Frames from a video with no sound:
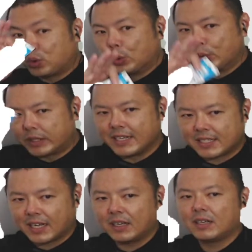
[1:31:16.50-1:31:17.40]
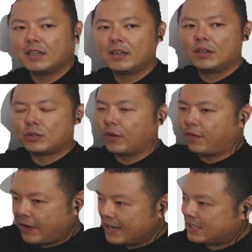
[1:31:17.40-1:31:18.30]
two things. So
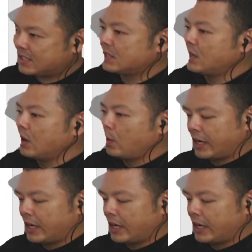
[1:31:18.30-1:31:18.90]
first, we are